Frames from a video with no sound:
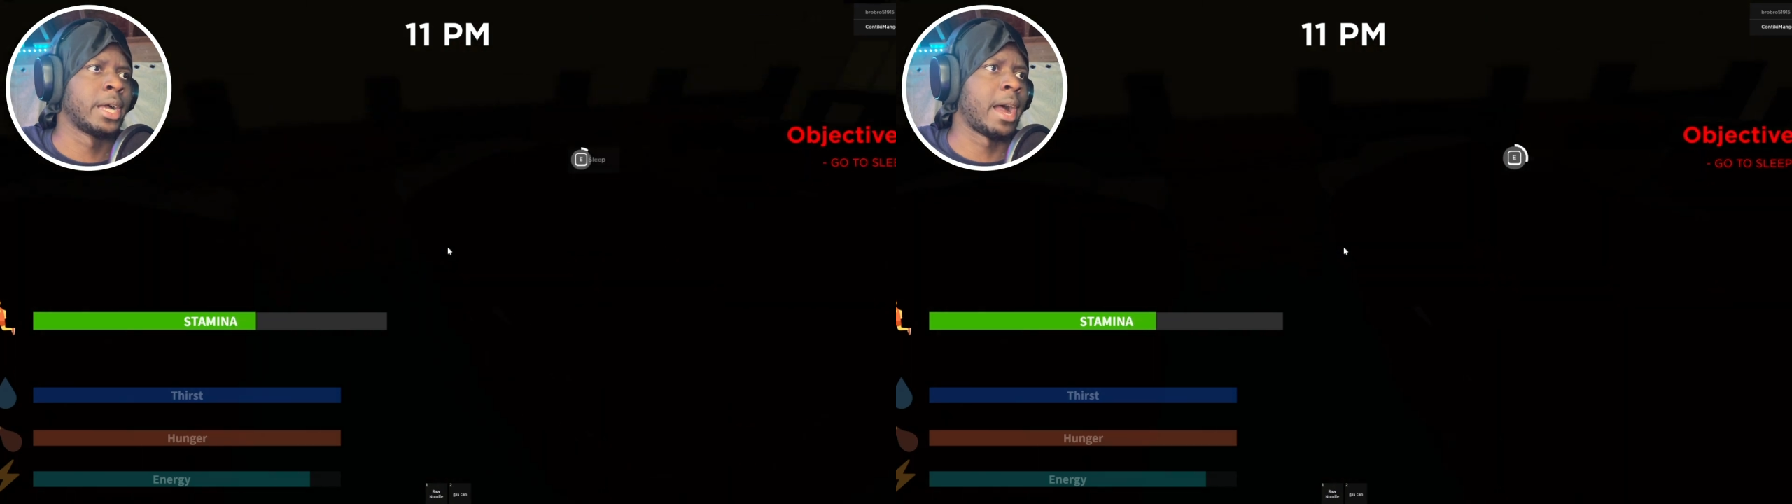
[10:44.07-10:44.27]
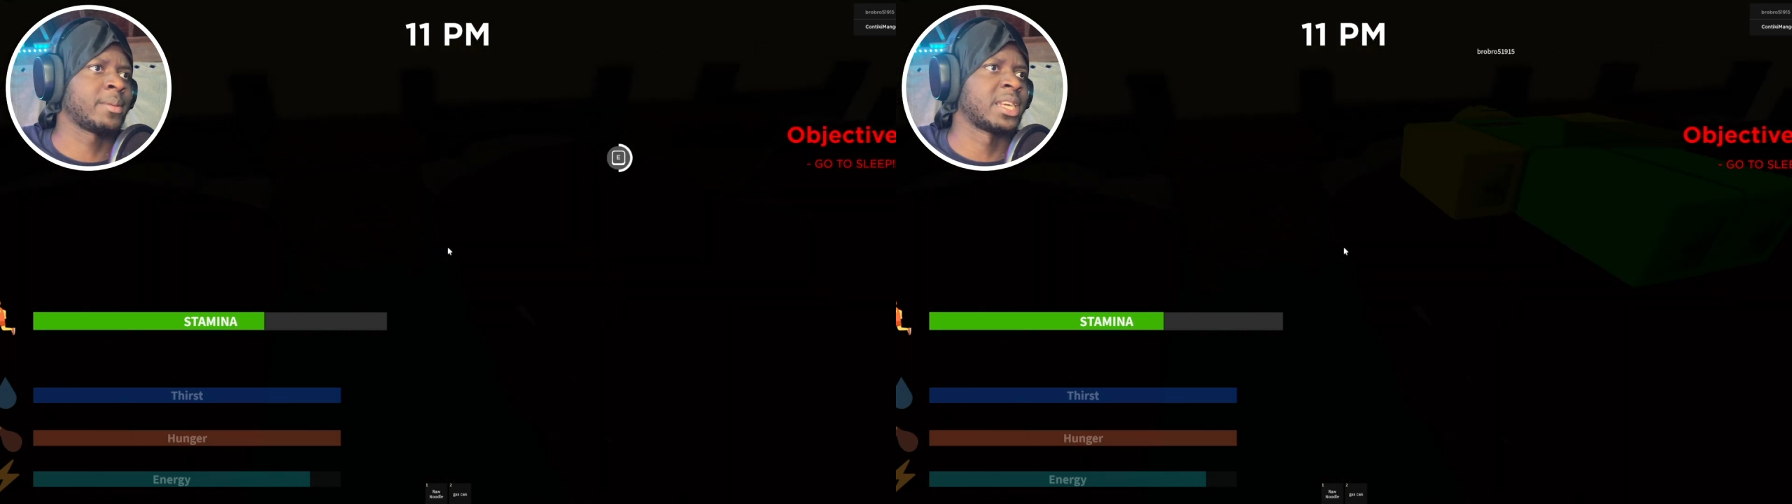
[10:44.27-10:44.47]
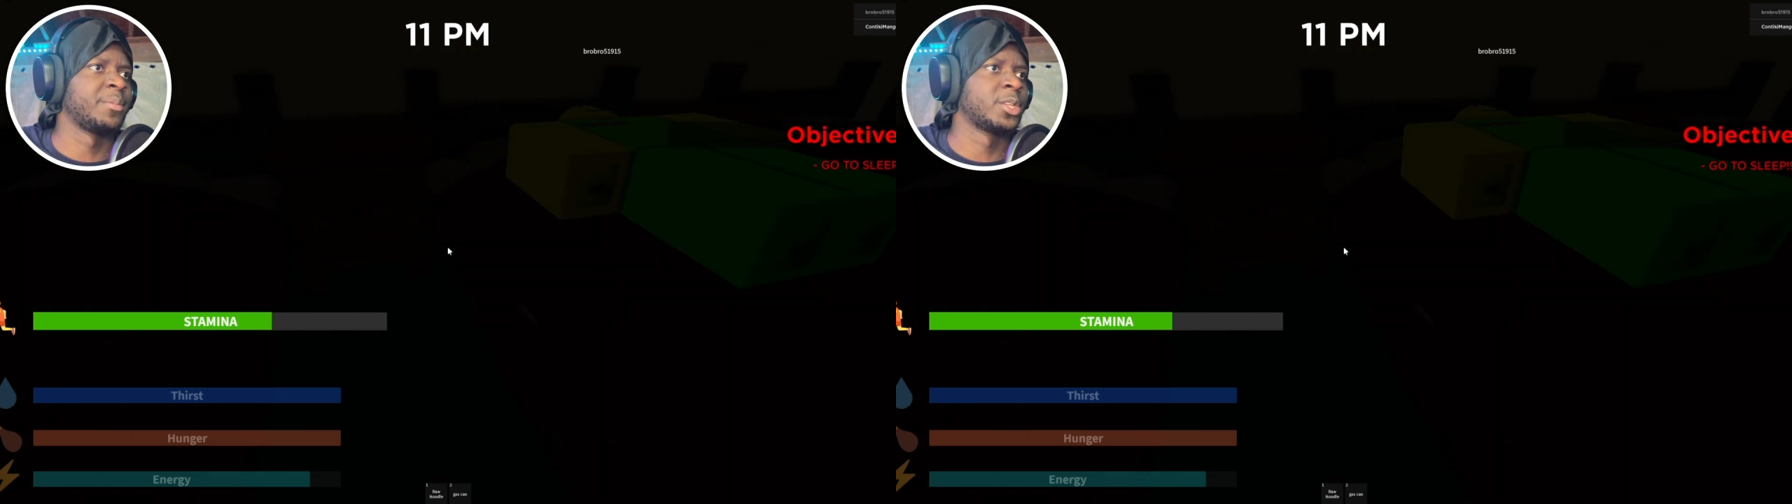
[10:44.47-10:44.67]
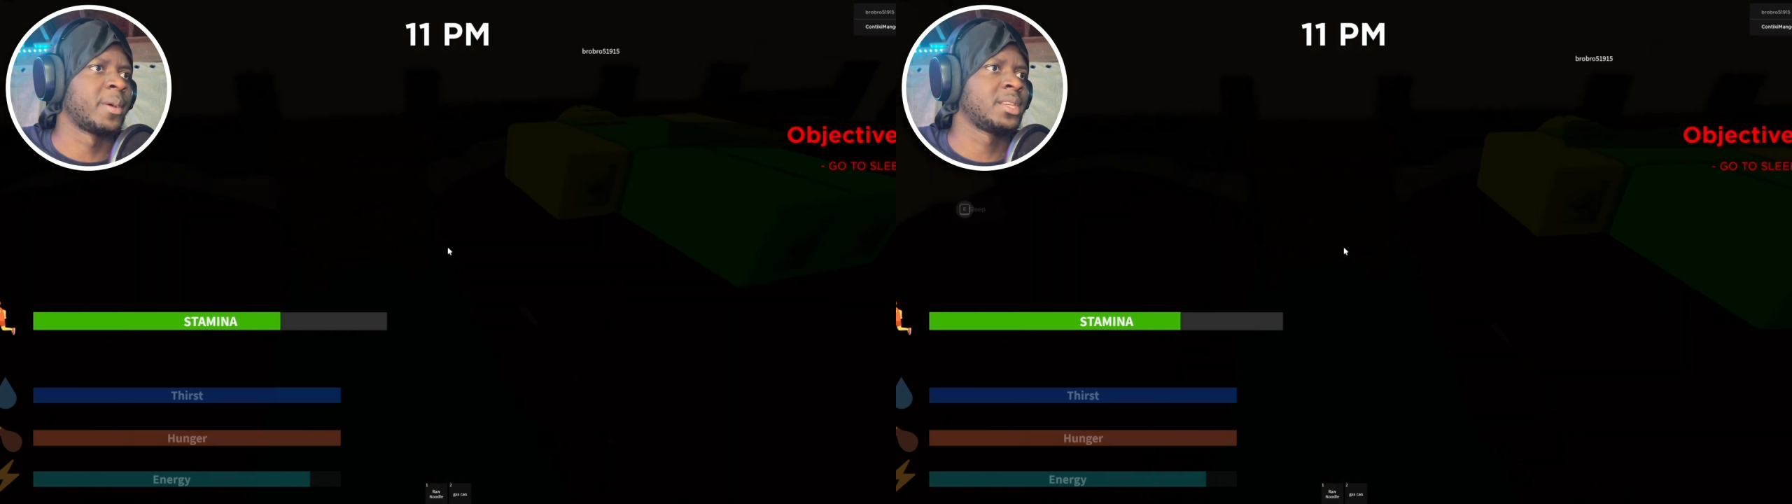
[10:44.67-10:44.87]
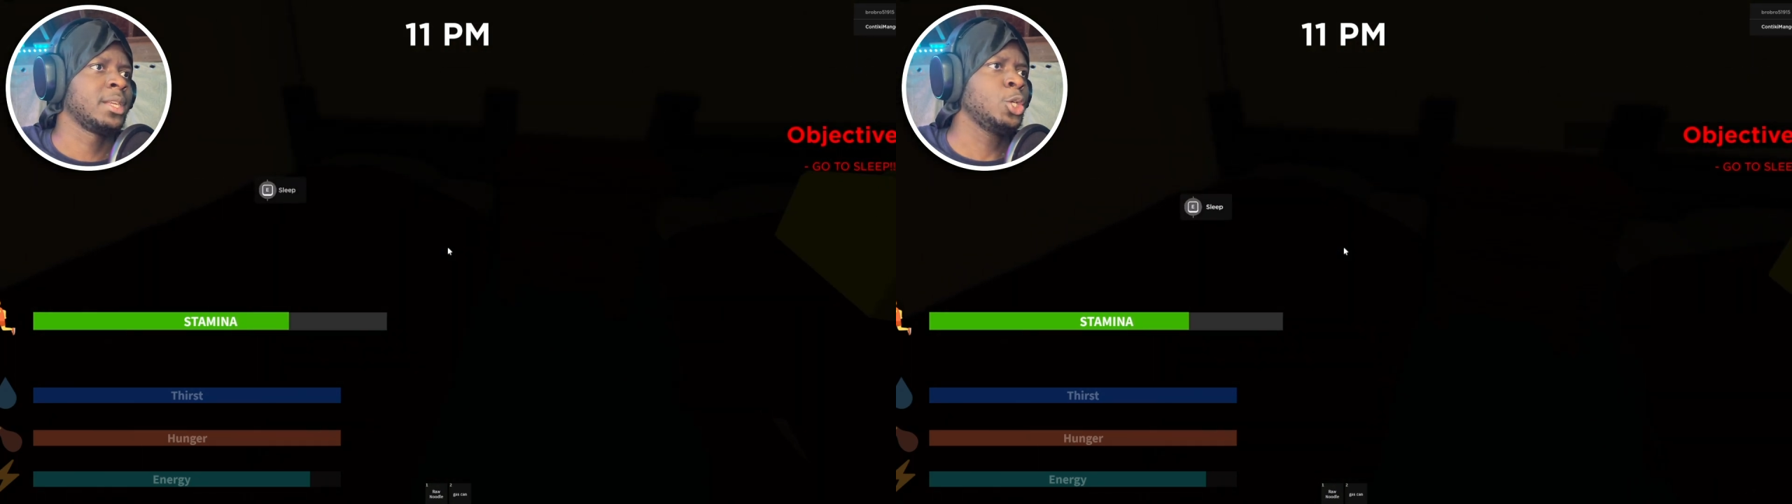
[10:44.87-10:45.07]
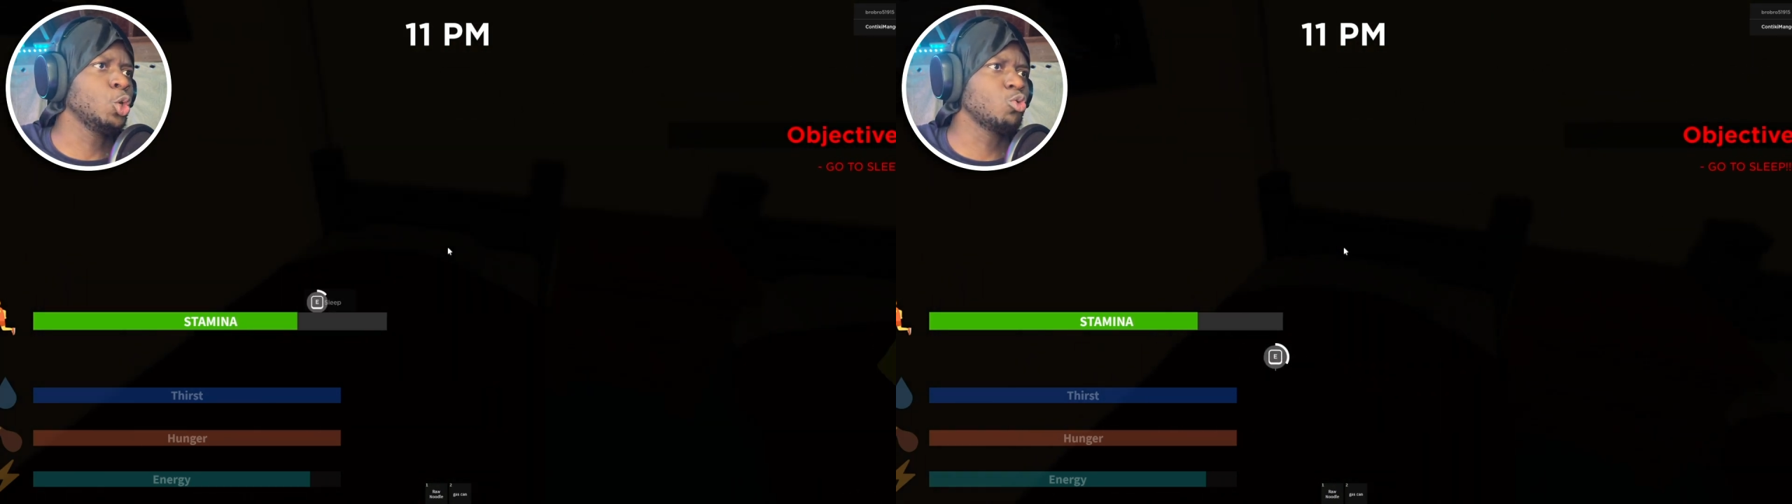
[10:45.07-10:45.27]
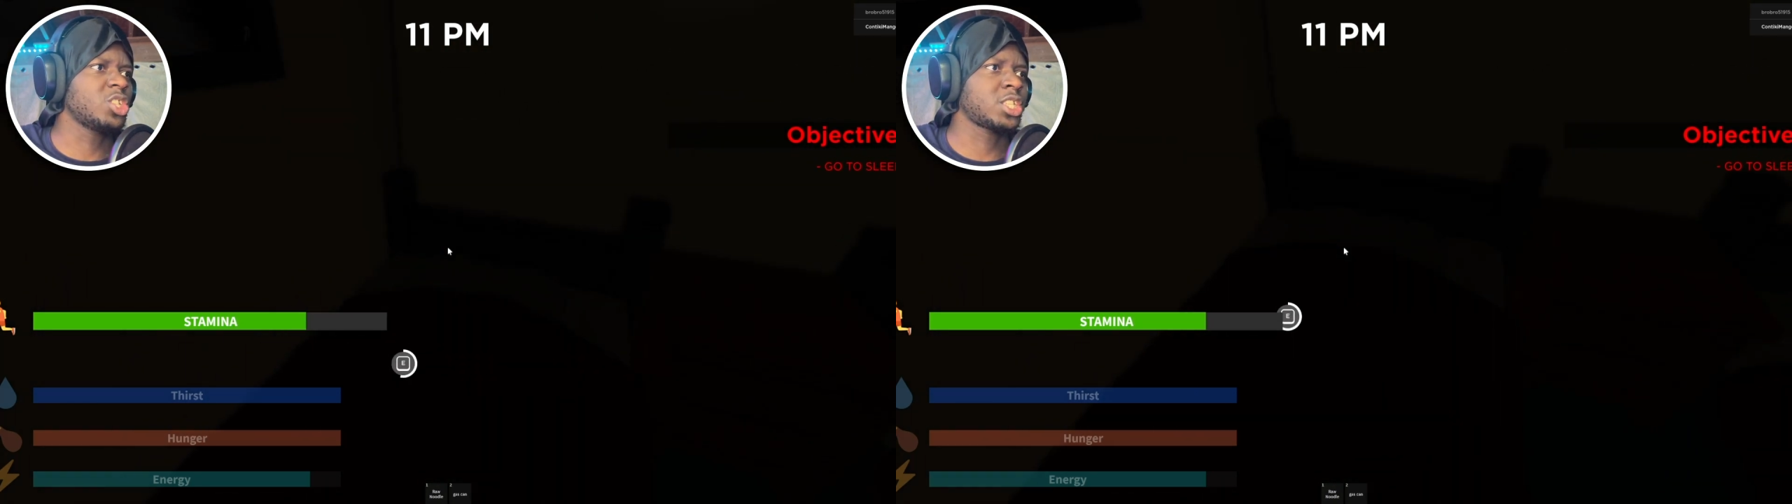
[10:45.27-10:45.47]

I'm taking a minute to do it.